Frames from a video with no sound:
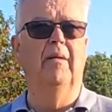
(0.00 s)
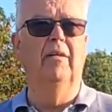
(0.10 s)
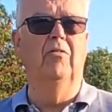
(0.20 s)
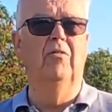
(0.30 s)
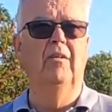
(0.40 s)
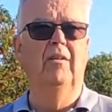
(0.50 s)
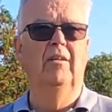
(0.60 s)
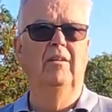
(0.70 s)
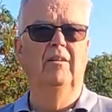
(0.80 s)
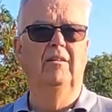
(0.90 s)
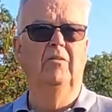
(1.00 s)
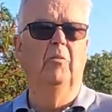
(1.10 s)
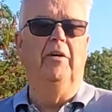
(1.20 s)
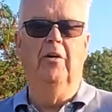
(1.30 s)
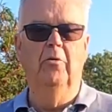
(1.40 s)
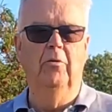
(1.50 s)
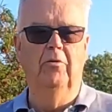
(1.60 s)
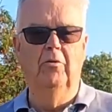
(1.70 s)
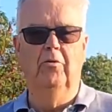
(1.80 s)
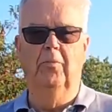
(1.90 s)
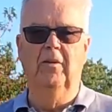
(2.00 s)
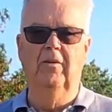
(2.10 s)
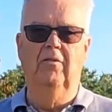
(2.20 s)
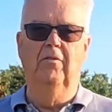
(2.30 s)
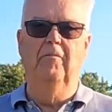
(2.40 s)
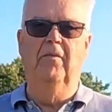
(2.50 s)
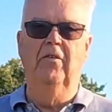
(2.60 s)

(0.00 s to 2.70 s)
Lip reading: They're just, well, you could of course, but there's